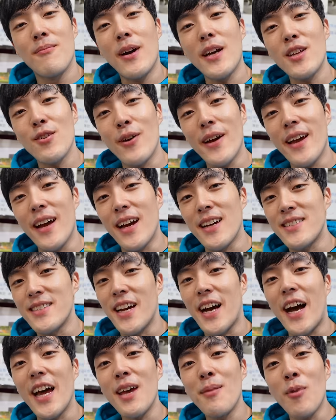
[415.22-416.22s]
By the way, guys,
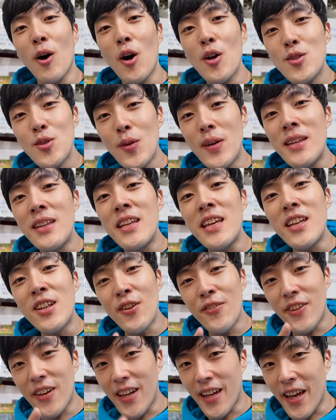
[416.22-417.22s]
I am also in need
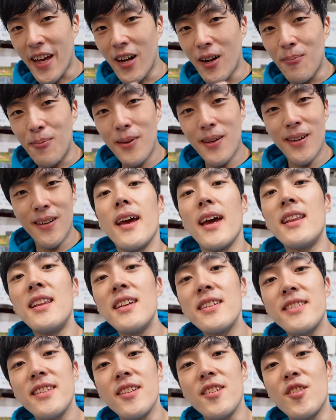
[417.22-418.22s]
of your help. And
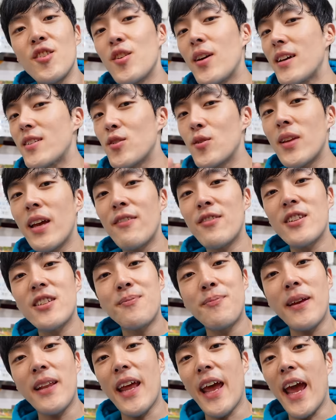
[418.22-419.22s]
listen, you guys don't have to
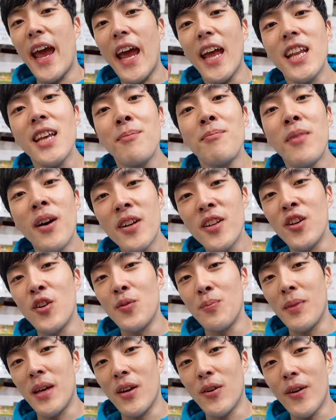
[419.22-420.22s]
spend any money
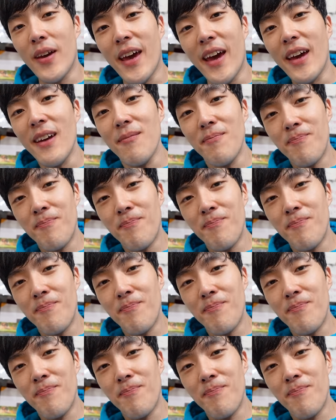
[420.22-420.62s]
on me, okay?